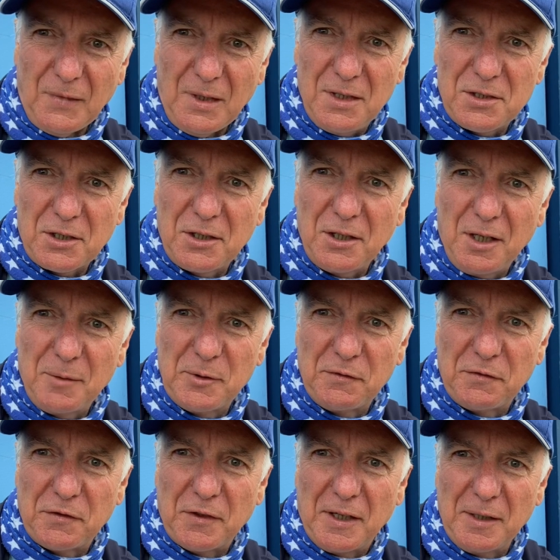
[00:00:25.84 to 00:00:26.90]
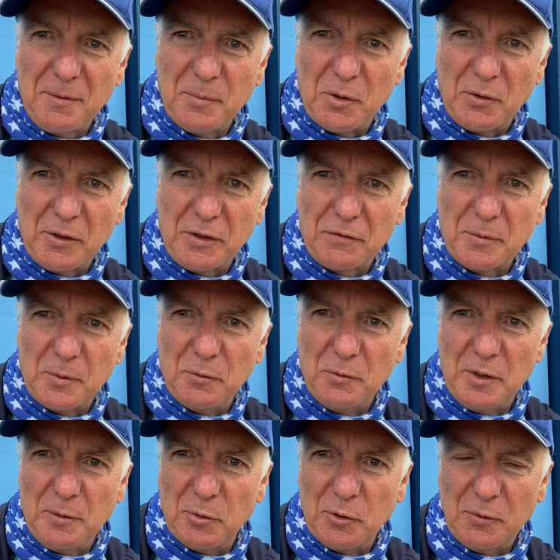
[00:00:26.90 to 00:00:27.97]
It's a carbon frame bike from a
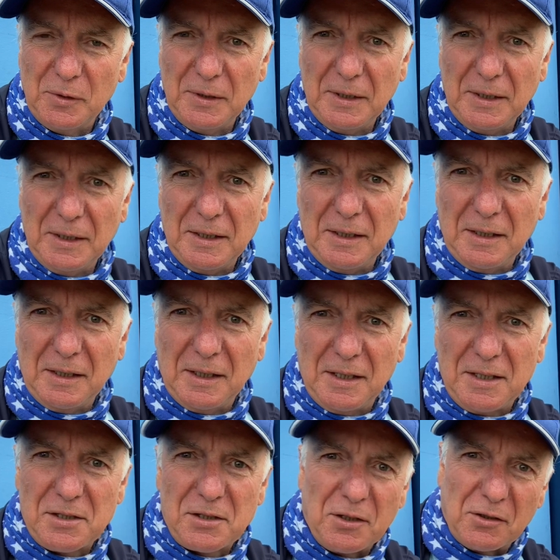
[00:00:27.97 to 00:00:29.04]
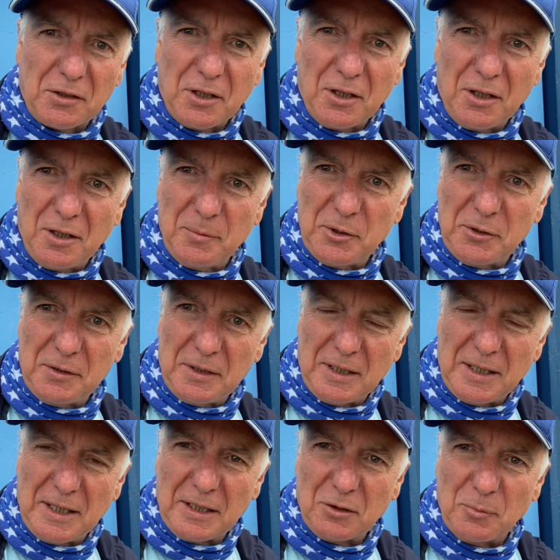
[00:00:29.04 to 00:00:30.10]
Ribble and it's got carbon
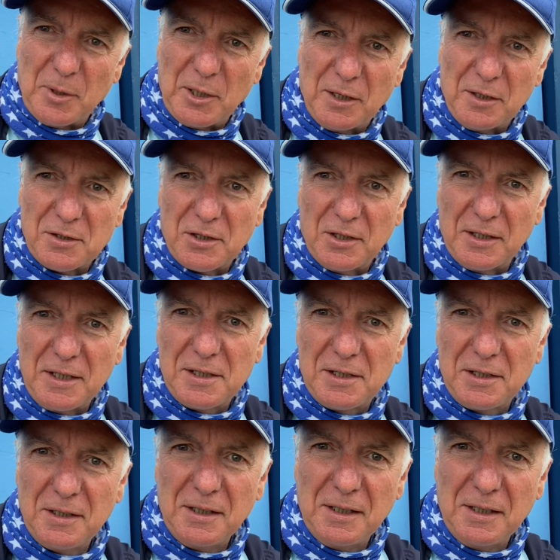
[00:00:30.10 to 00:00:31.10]
handlebars on it,